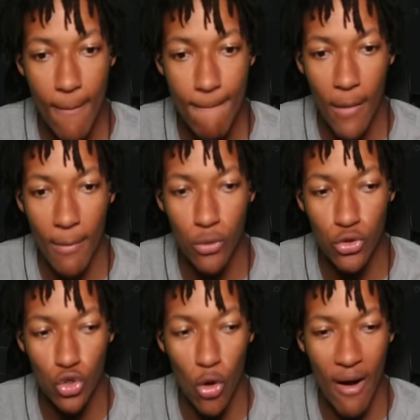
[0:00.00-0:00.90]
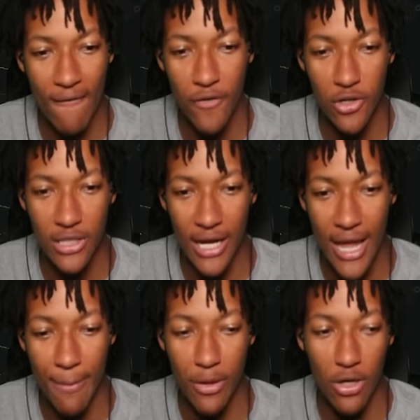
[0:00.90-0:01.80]
I'm losing all my footage. I
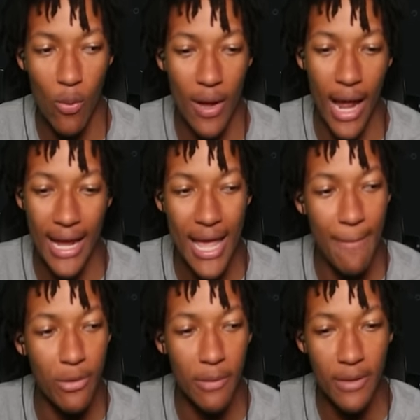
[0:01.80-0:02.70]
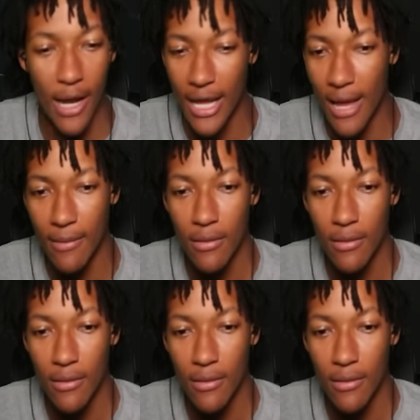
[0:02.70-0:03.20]
can't put it away. I can't put up I can't.